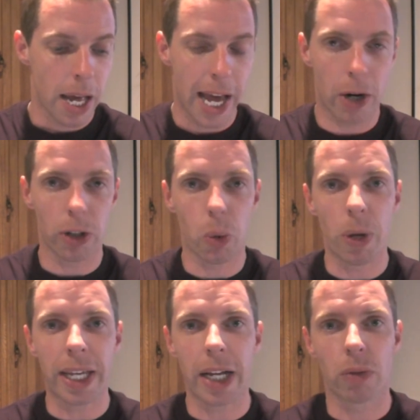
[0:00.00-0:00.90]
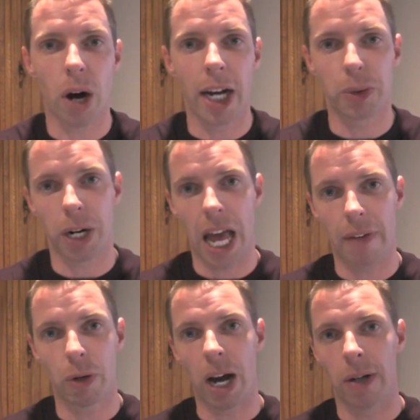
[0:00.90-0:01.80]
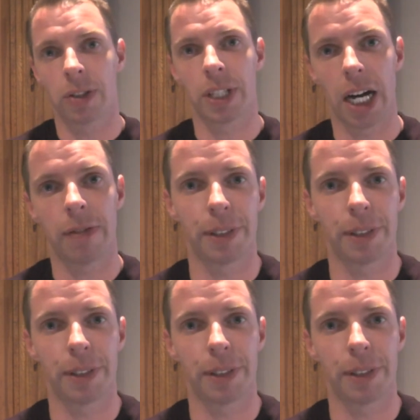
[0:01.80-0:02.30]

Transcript: And on the weekend rides, when I have you outside